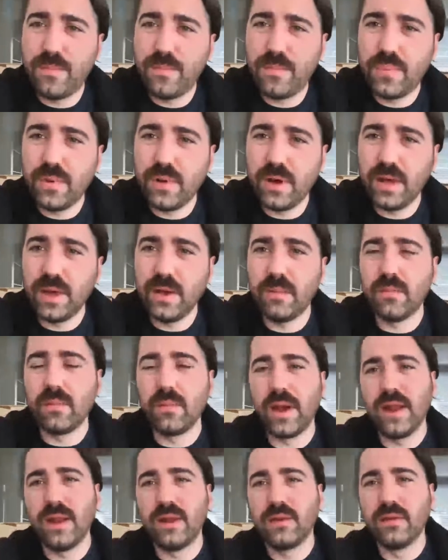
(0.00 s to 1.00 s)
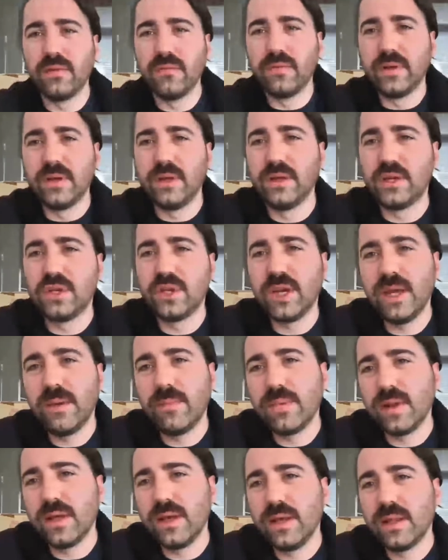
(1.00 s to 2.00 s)
buy relatively
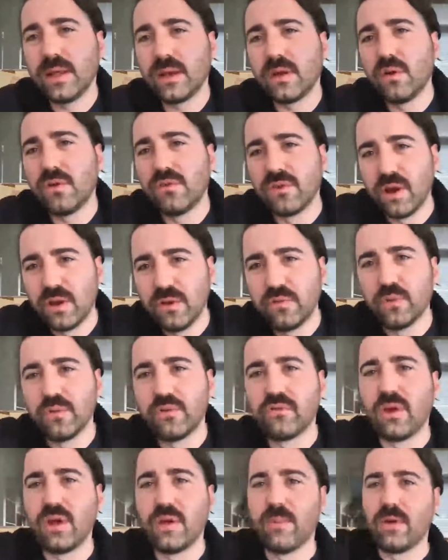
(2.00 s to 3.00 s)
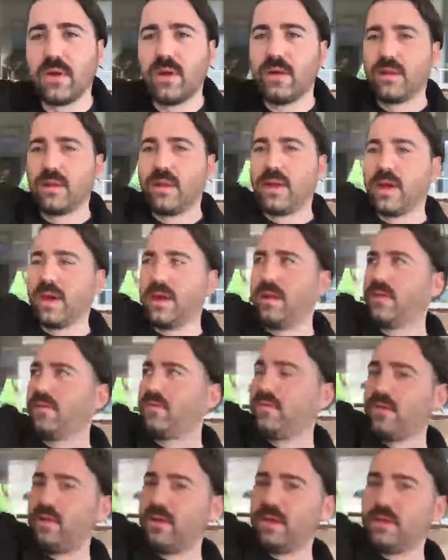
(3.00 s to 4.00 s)
cheaply that goes onto a tripod, and it's
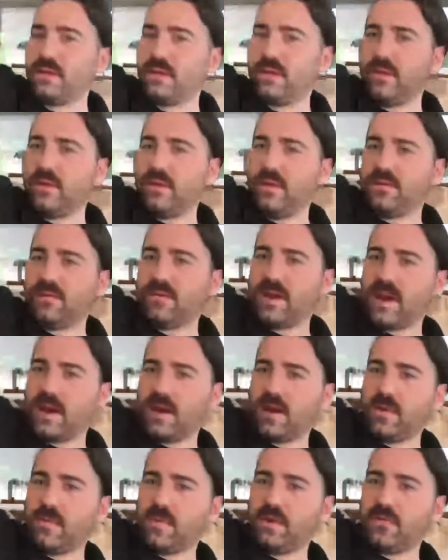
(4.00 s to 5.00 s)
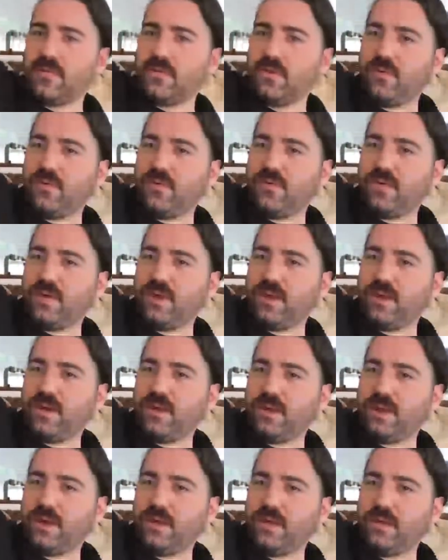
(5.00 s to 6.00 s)
an arm and your phone is here
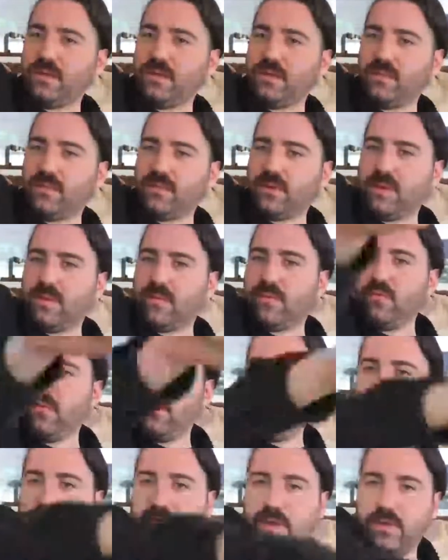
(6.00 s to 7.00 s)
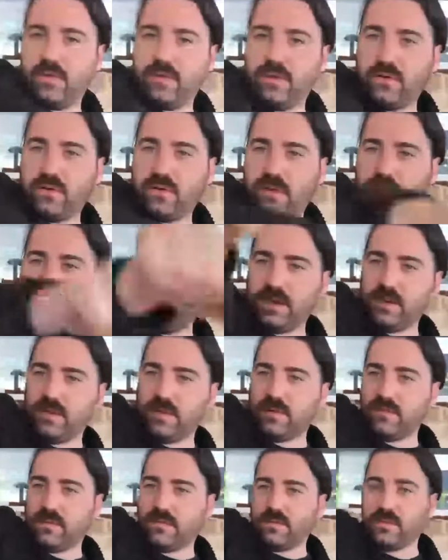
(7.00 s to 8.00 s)
and you can kind of move around in all
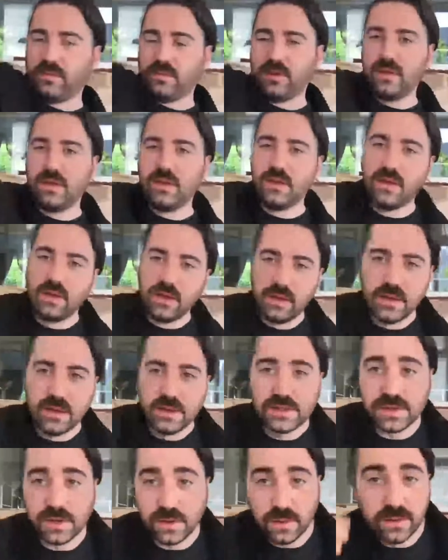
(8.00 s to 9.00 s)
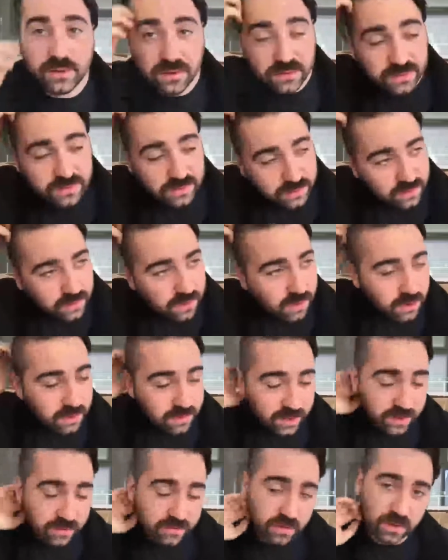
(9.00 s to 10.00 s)
angles, and so there's all
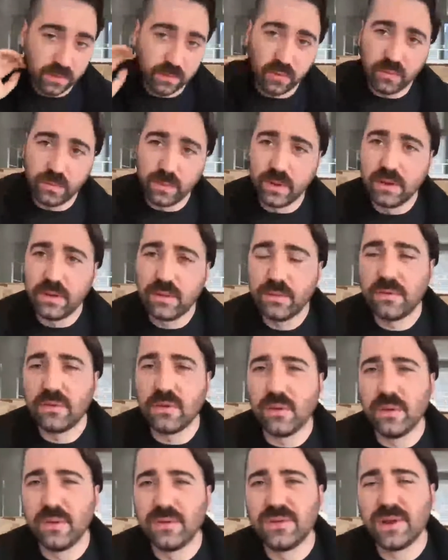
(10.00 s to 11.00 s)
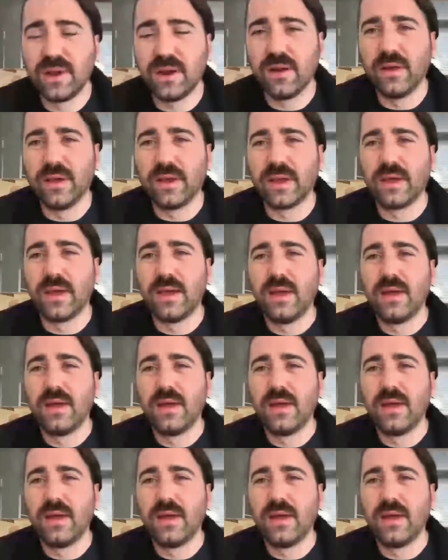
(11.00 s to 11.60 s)
that sort of movement. So is there like